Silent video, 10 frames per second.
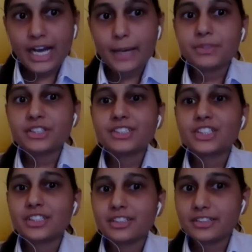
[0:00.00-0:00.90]
I'm Nidhi
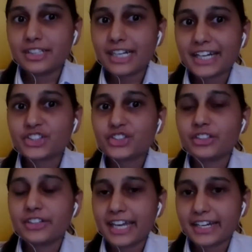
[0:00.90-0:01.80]
Chiller,
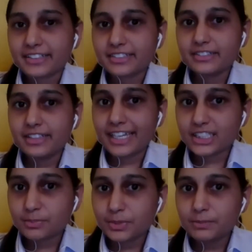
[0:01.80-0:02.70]
Additional Director,
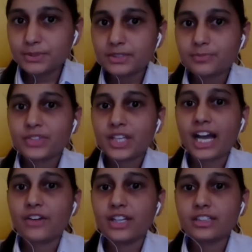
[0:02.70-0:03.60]
Lexpeeps.
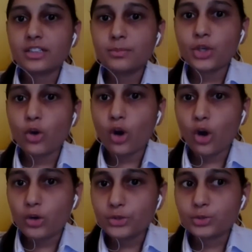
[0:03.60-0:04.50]
I welcome you
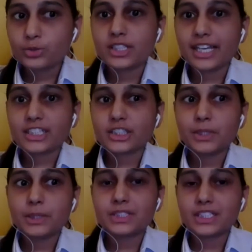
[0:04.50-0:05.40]
all to the
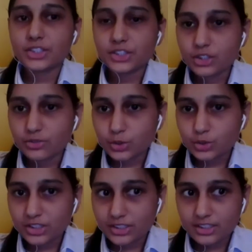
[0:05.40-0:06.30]
Lexpeeps interview
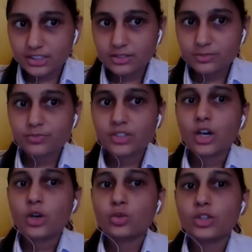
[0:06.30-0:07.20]
series.
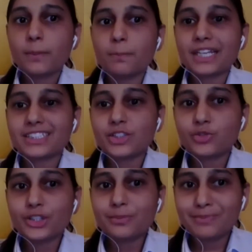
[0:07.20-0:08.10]
Today
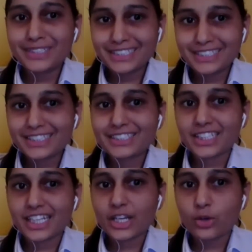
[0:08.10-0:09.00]
present with me
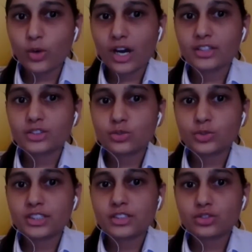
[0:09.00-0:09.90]
is AOR
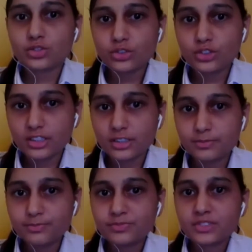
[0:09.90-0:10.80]
Suvidutt
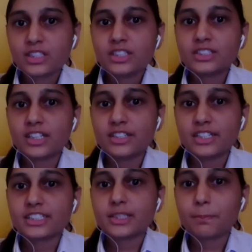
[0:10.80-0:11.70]
Sundaram. Sir
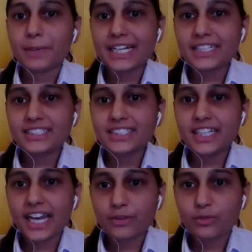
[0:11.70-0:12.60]
is a
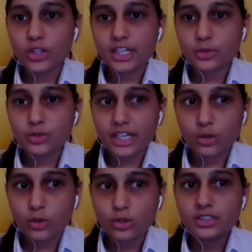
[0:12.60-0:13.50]
practicing advocate on
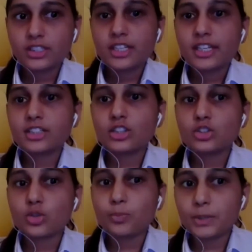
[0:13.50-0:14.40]
record in the
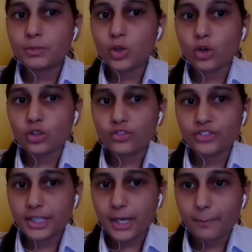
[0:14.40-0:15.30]
Supreme Court of
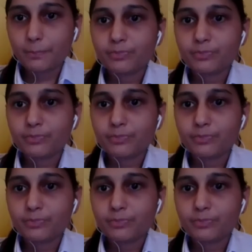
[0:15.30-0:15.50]
India.